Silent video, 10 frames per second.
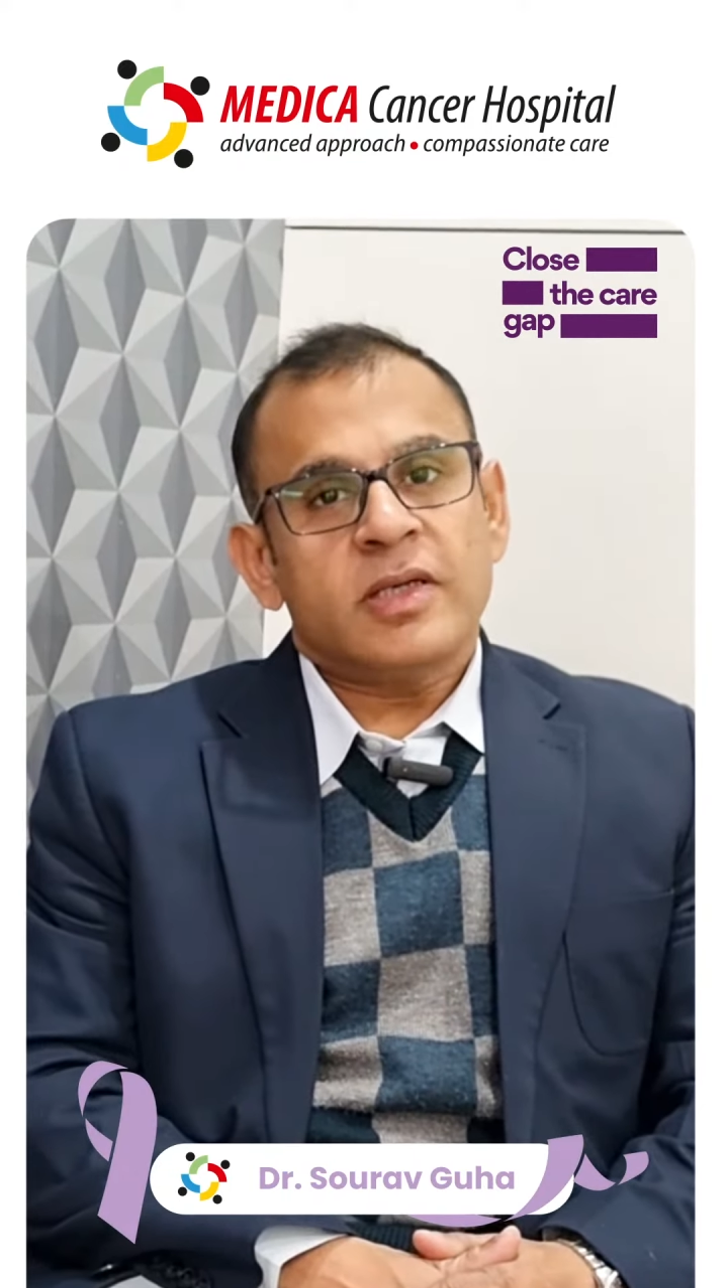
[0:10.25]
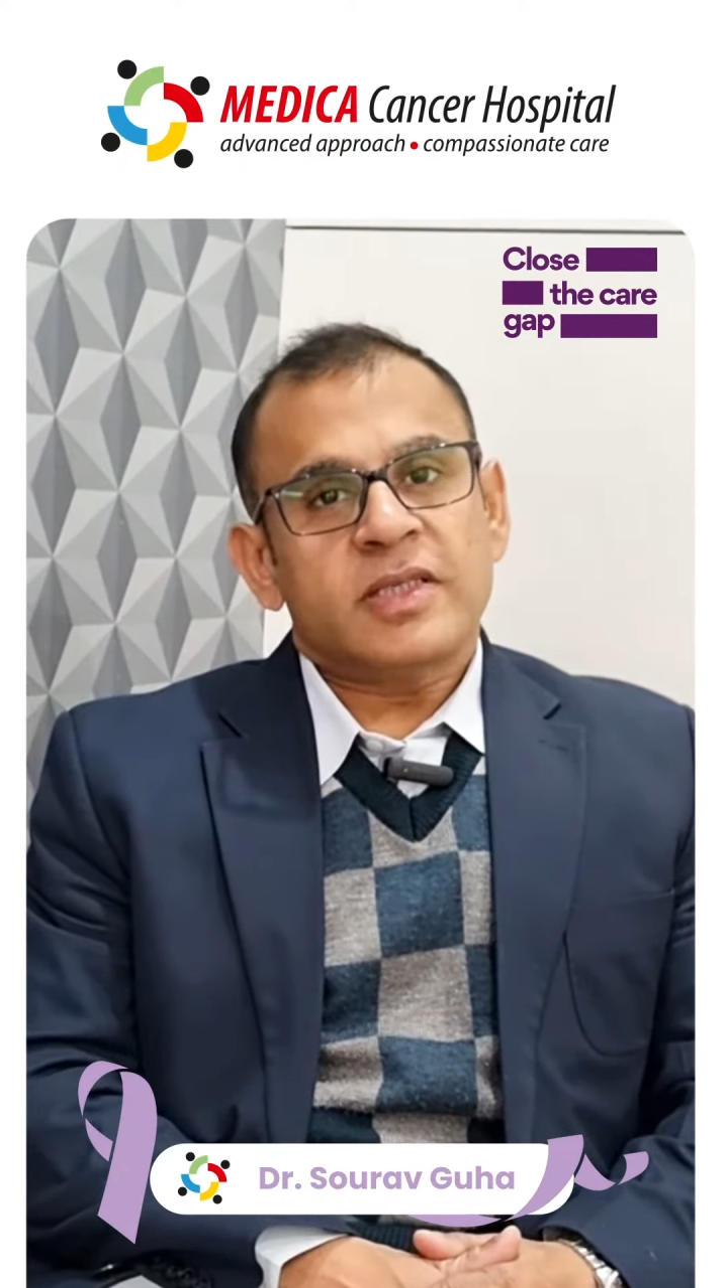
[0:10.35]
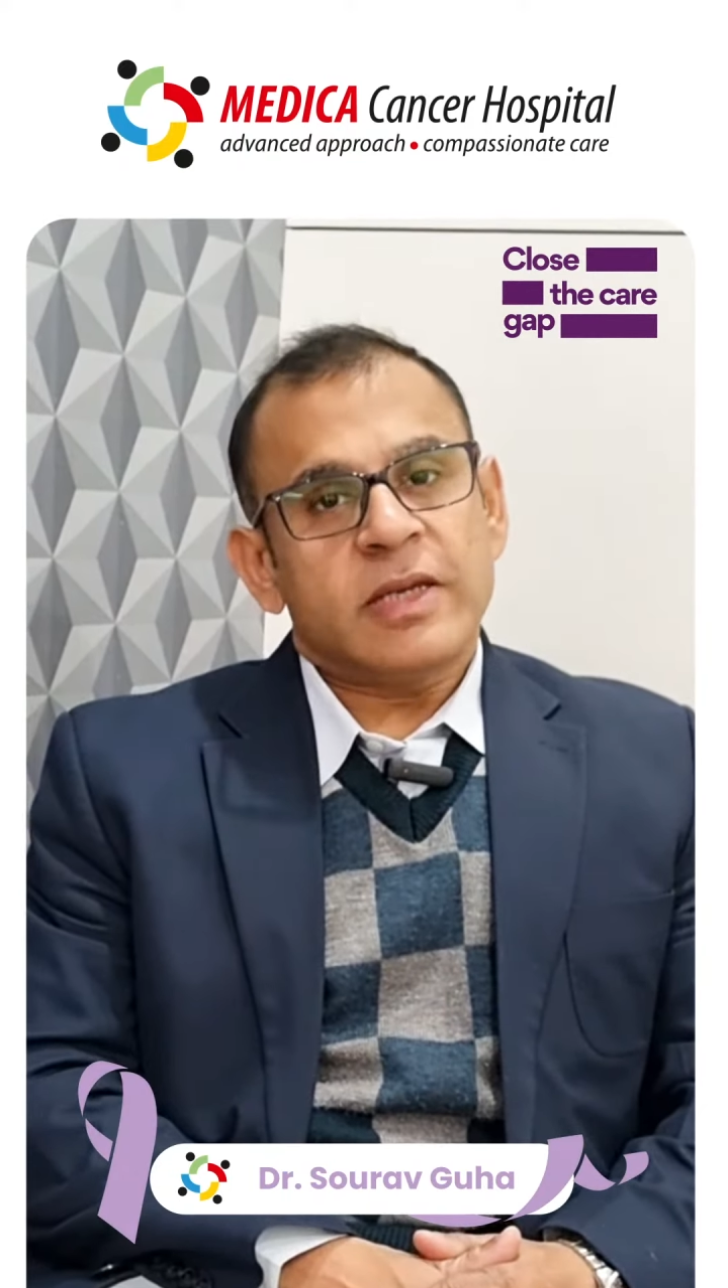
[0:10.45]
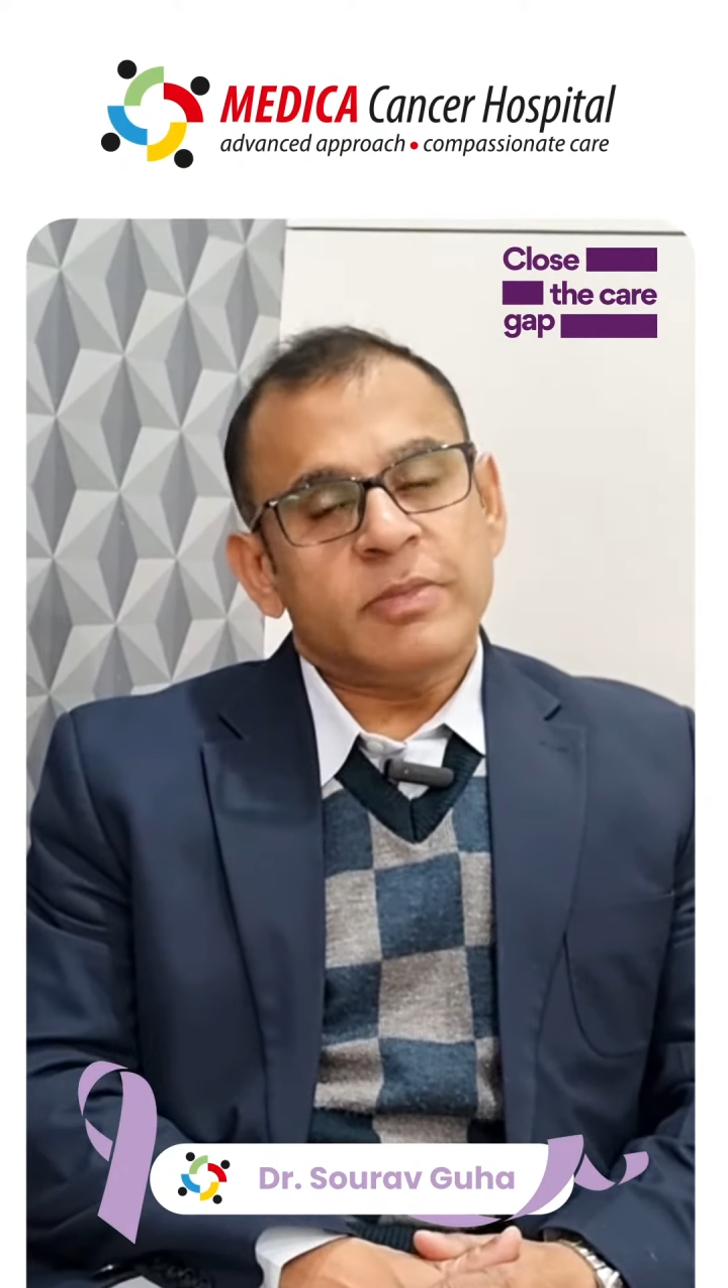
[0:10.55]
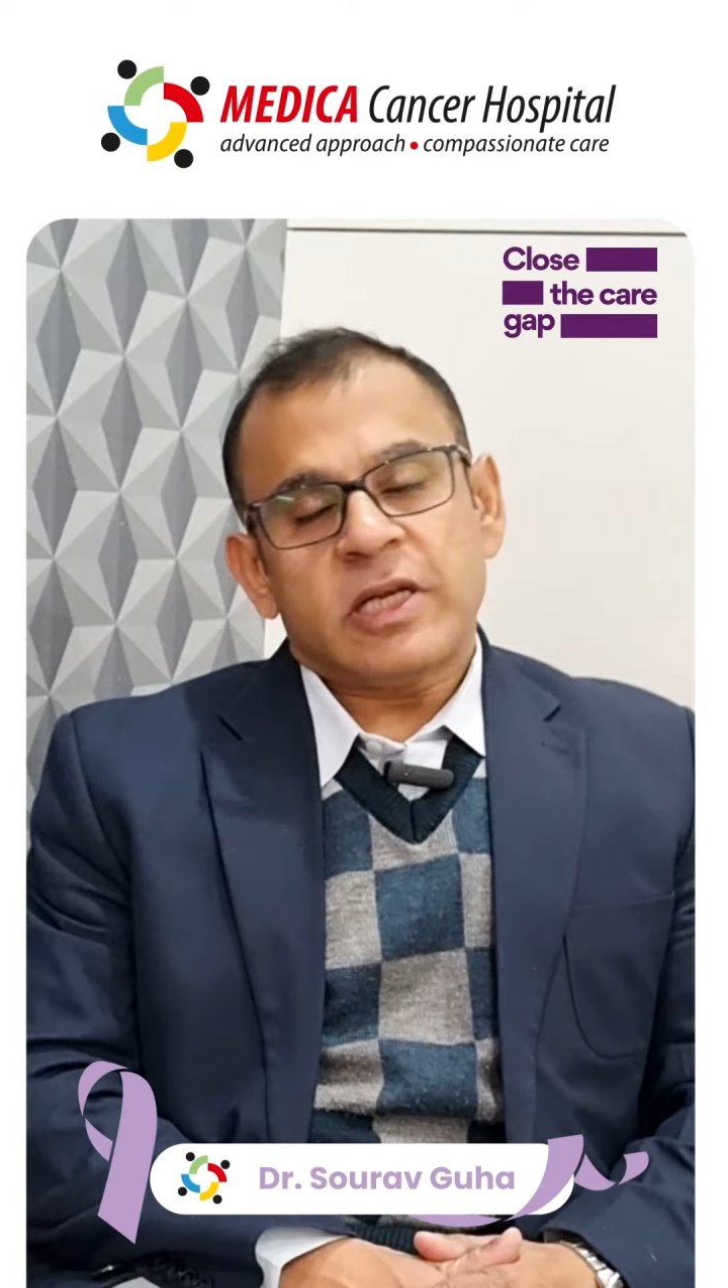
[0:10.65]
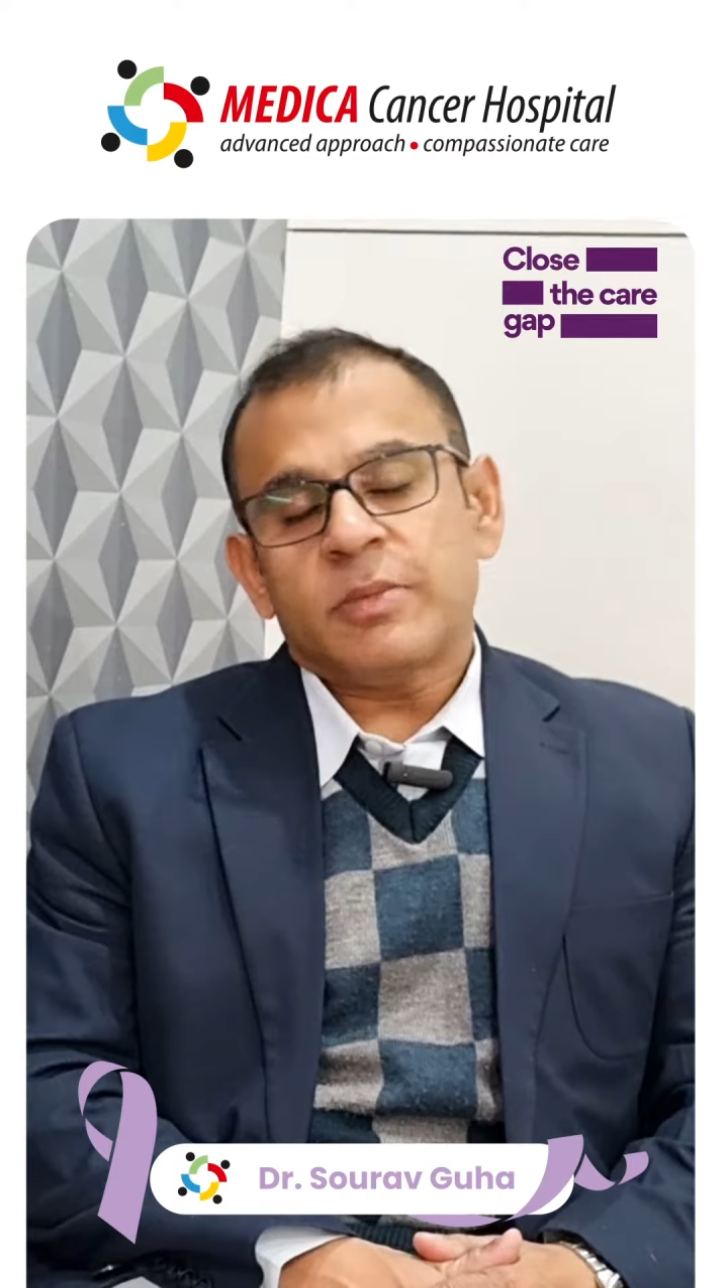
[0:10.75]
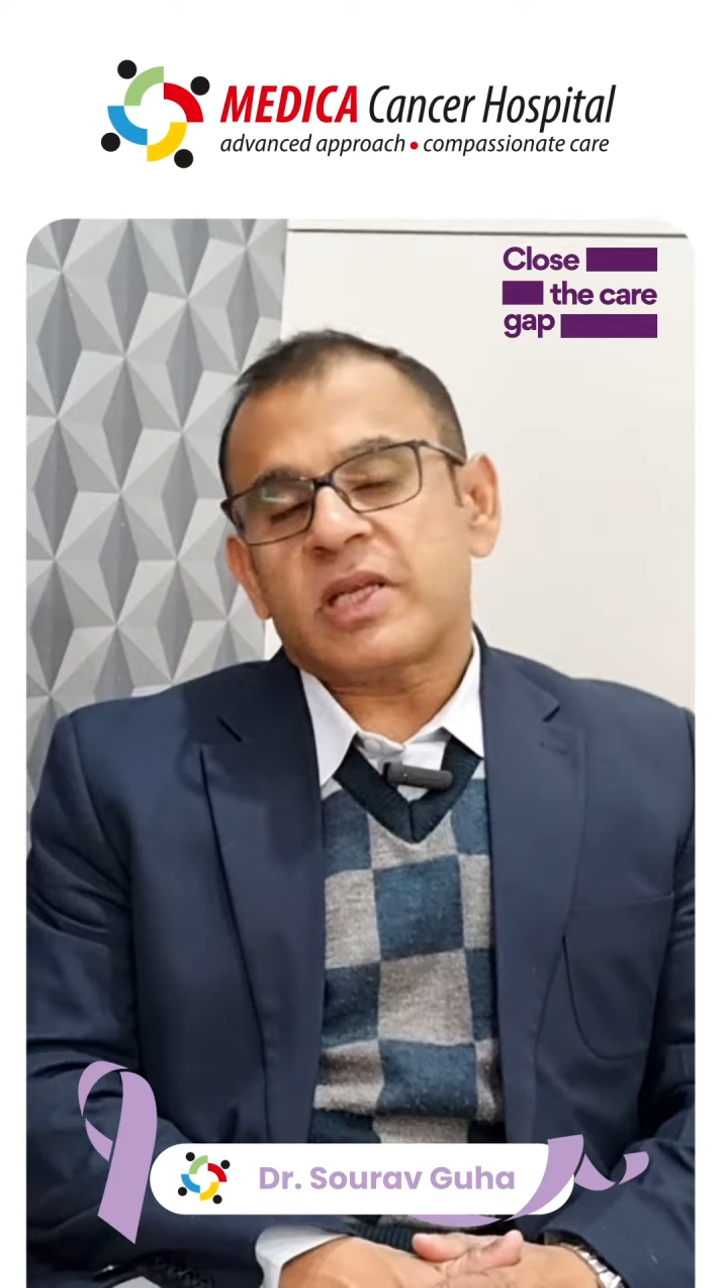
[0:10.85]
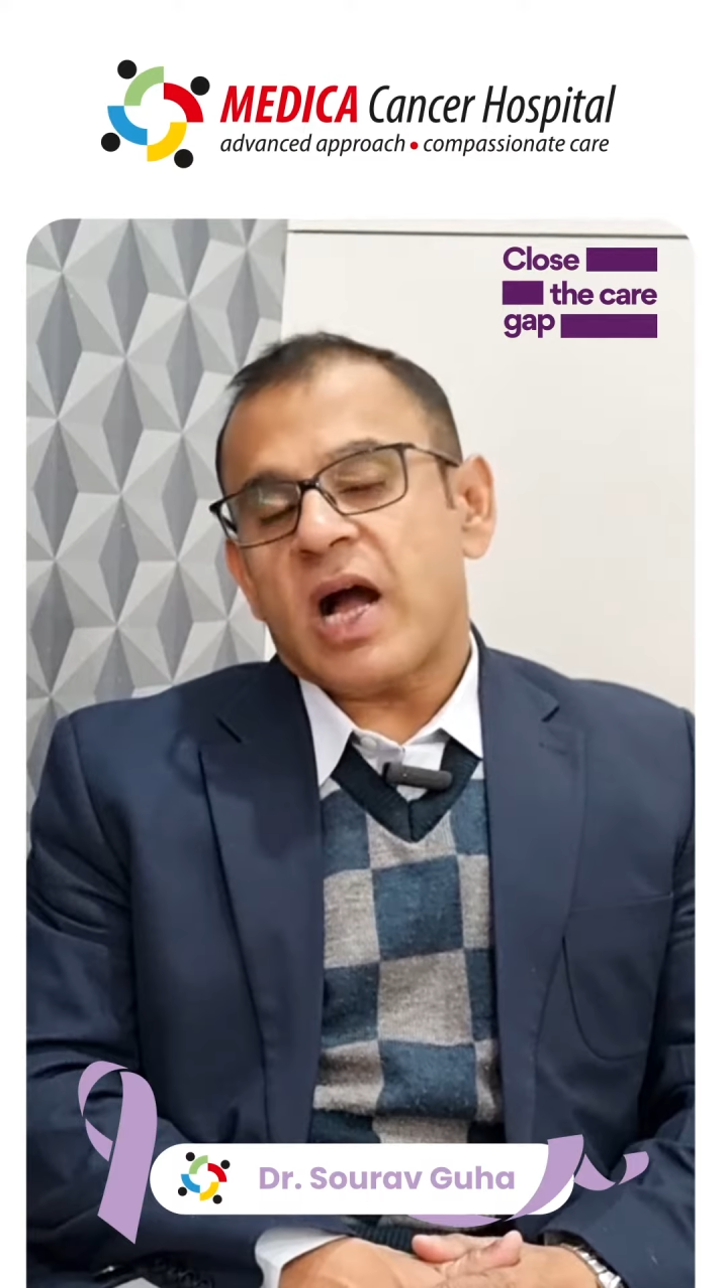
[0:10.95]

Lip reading: symptoms